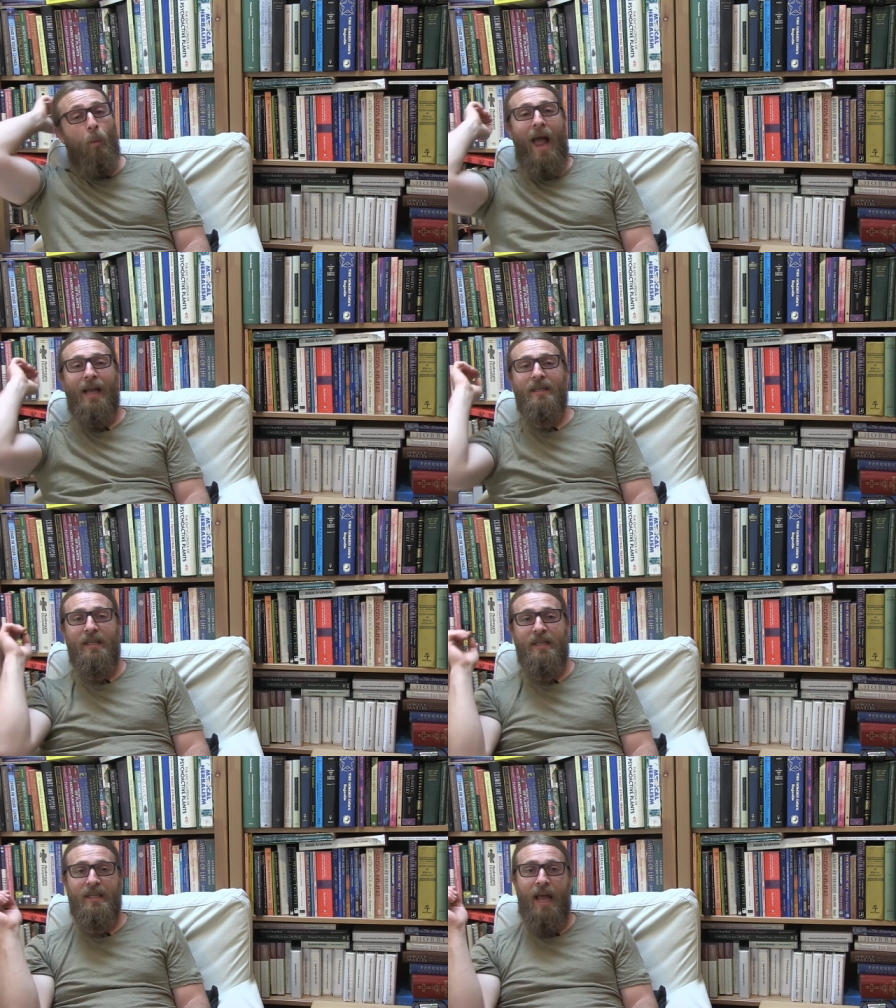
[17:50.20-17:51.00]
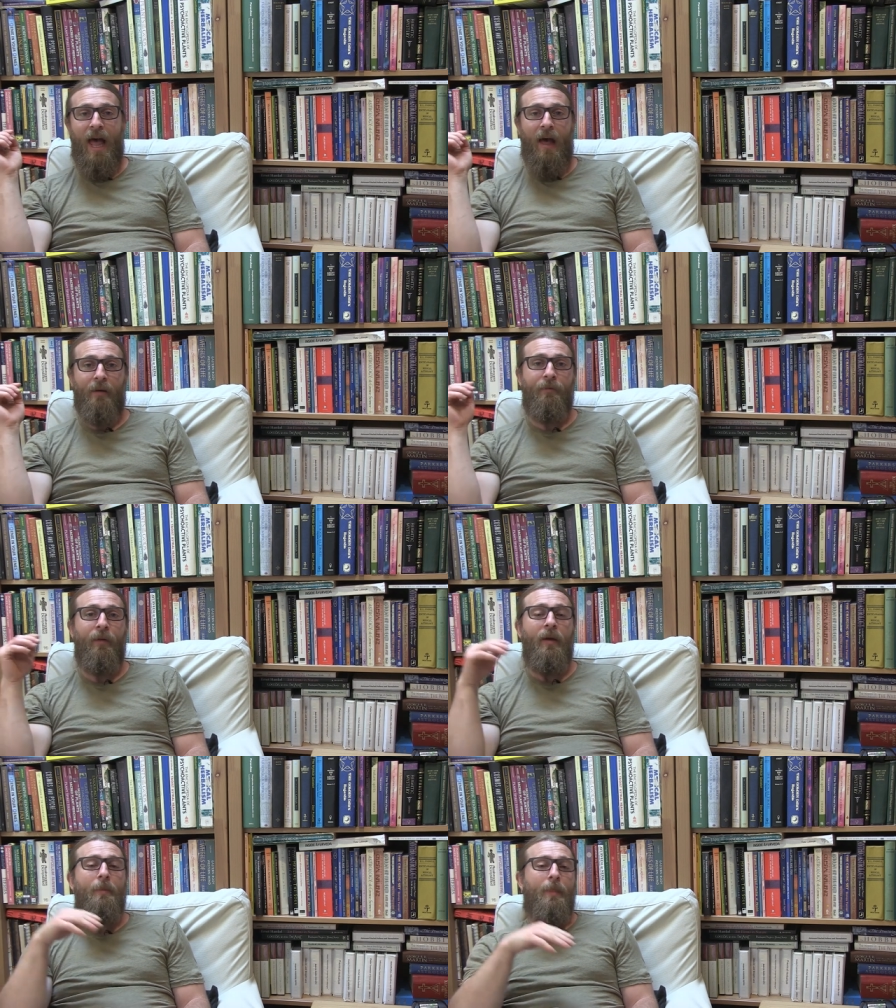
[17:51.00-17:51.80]
waxy salve
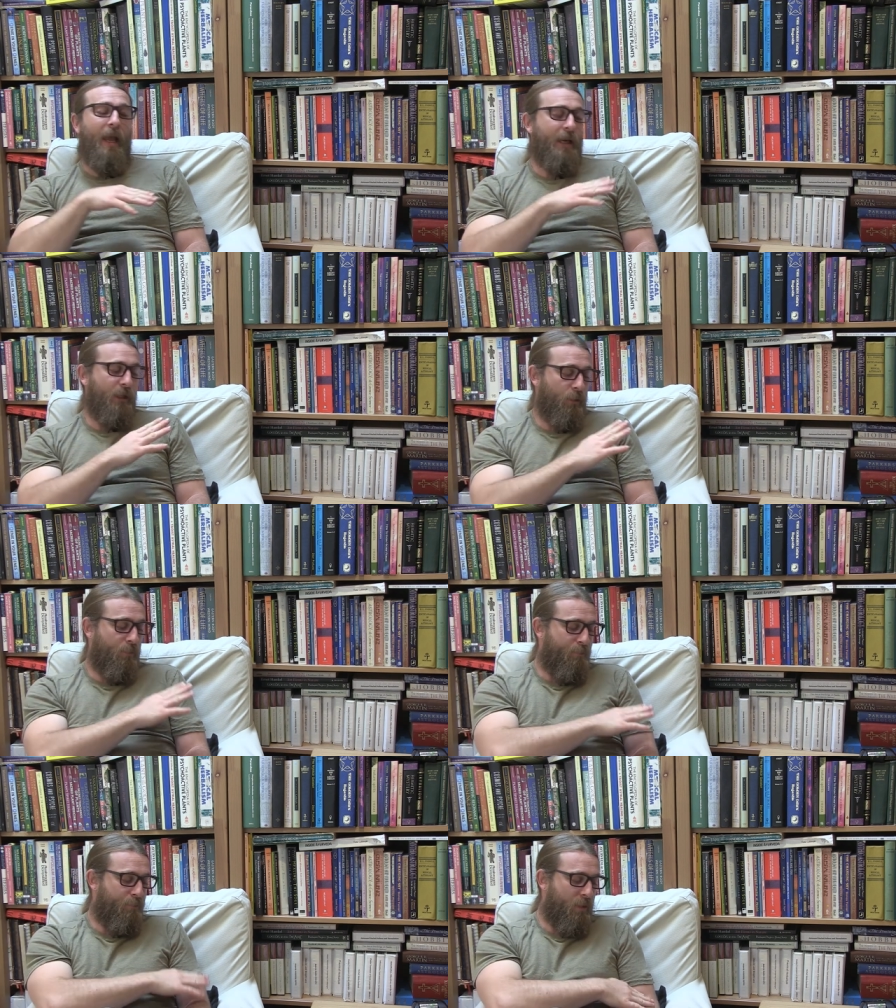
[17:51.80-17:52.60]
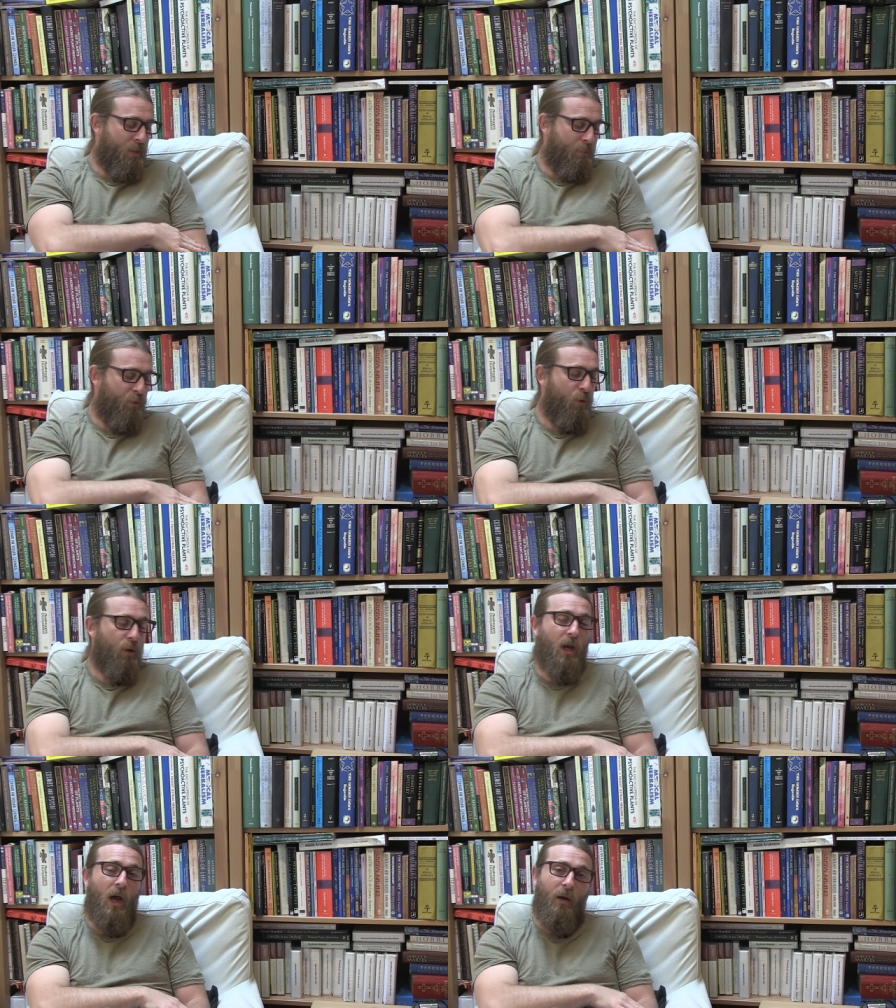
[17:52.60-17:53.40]
and you
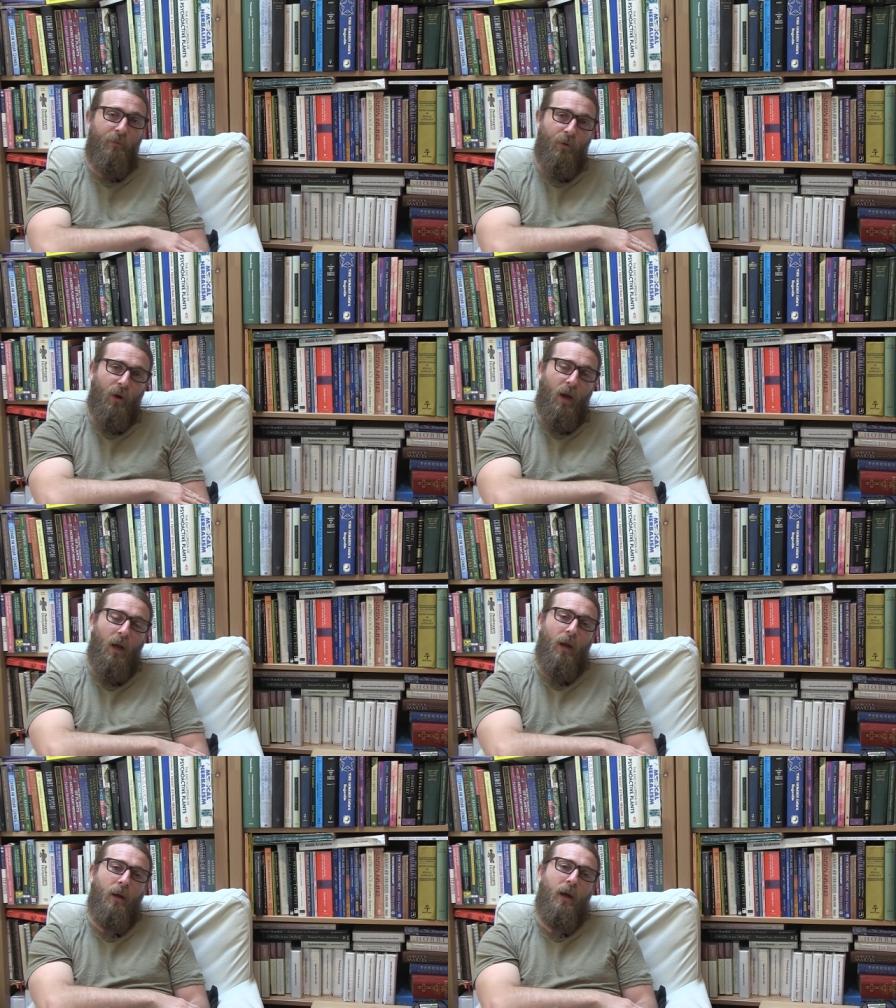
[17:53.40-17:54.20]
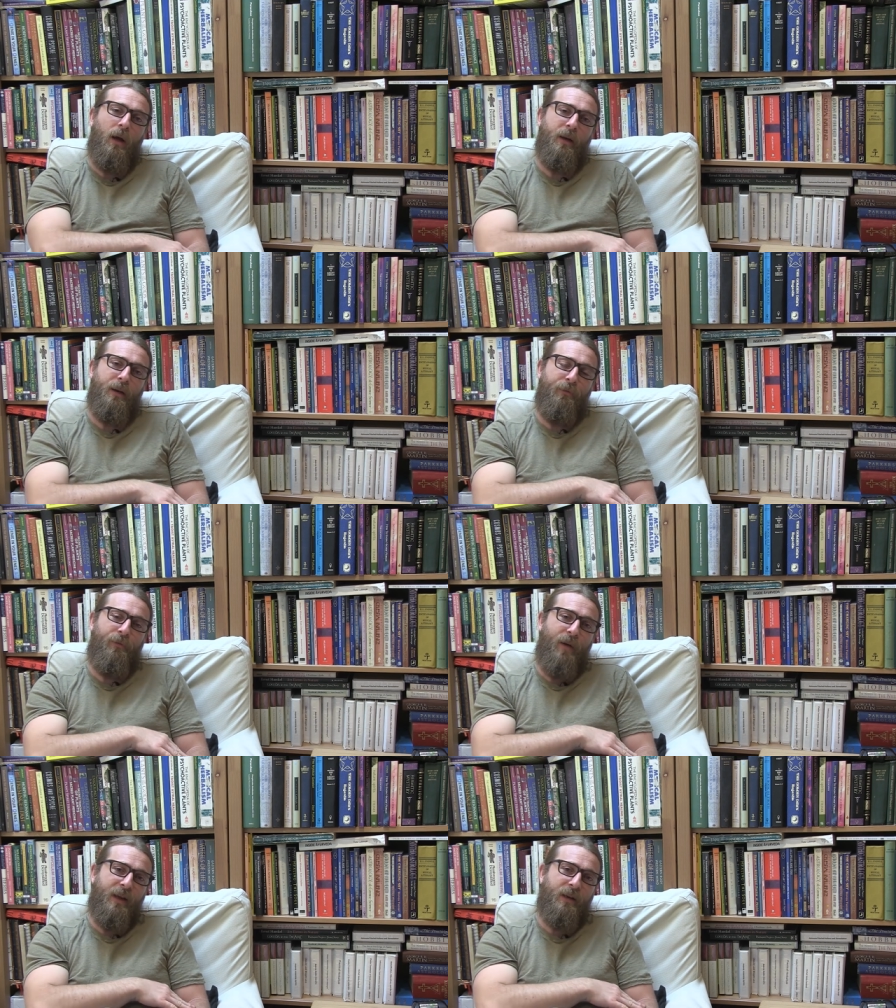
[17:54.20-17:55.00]
put, cover a, uh, an
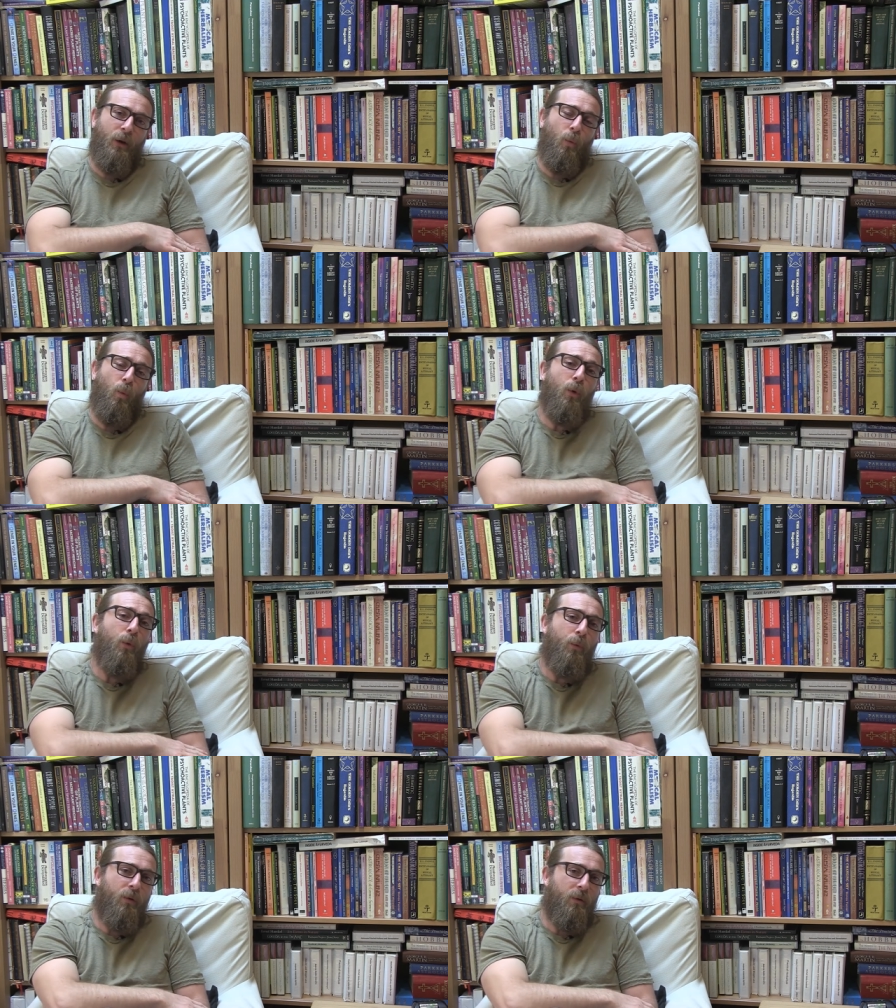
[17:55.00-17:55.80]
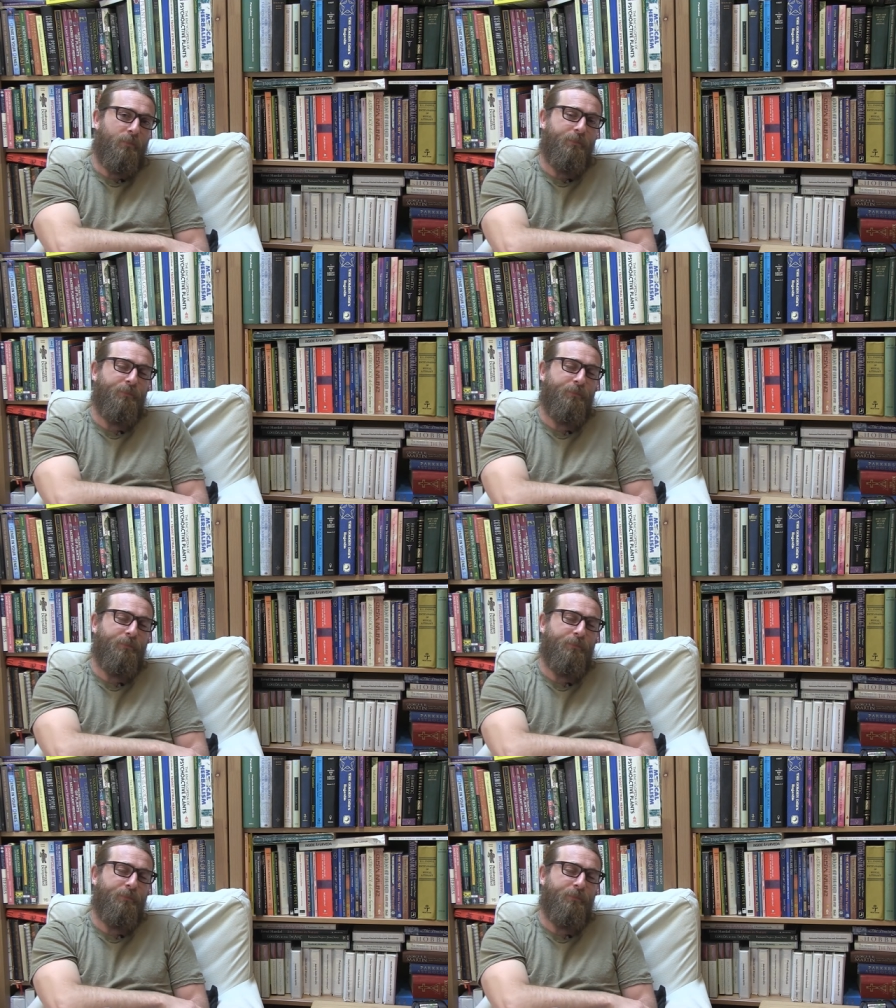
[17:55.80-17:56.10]
infected wound